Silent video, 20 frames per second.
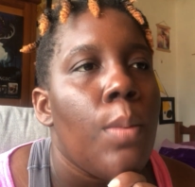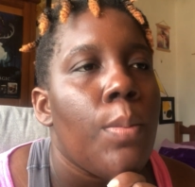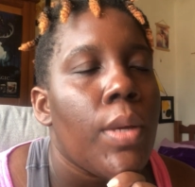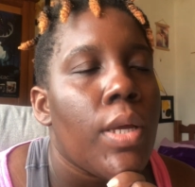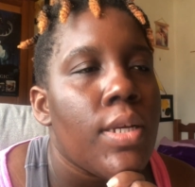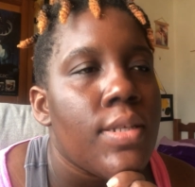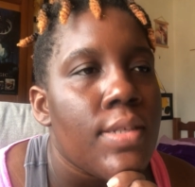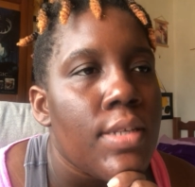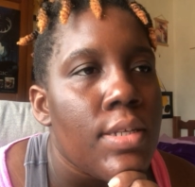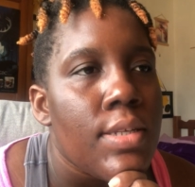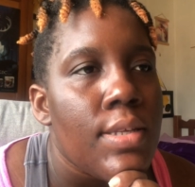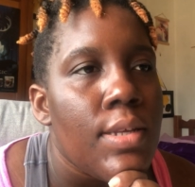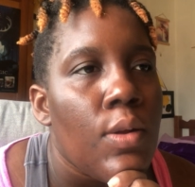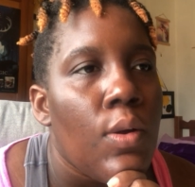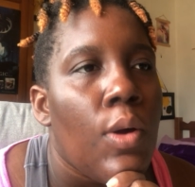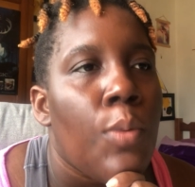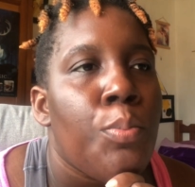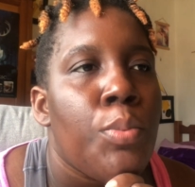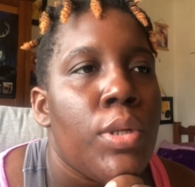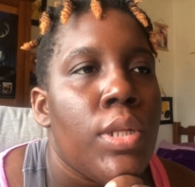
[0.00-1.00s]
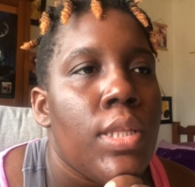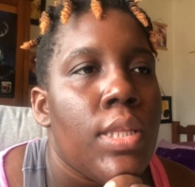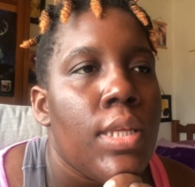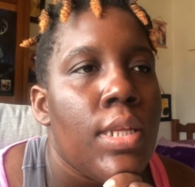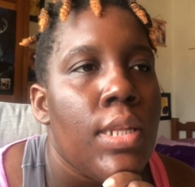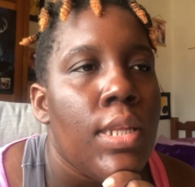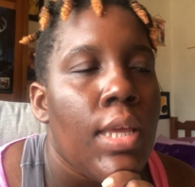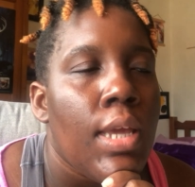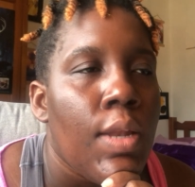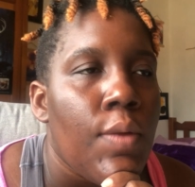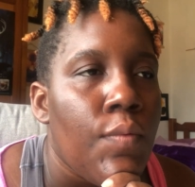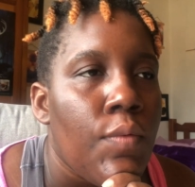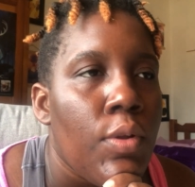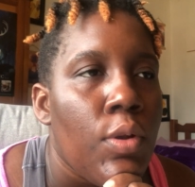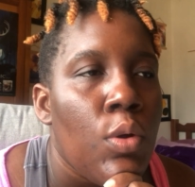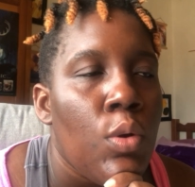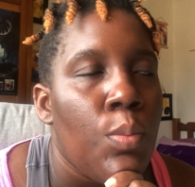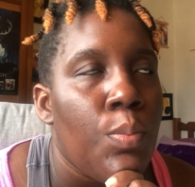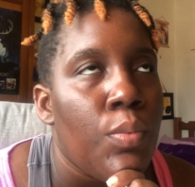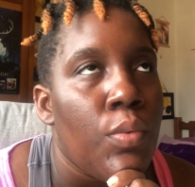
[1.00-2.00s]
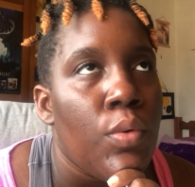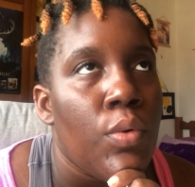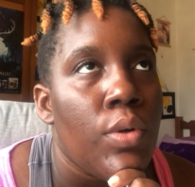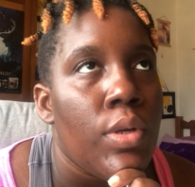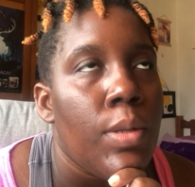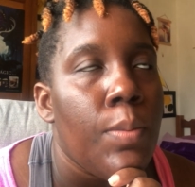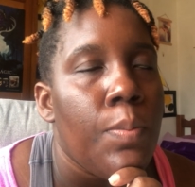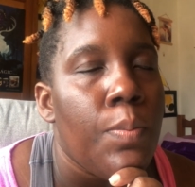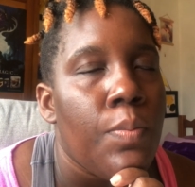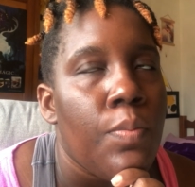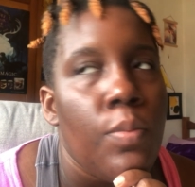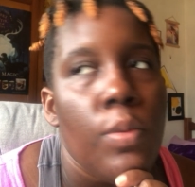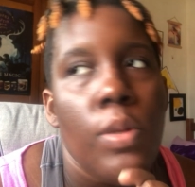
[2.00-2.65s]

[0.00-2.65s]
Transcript: because next thing I'll put it in the envelope or the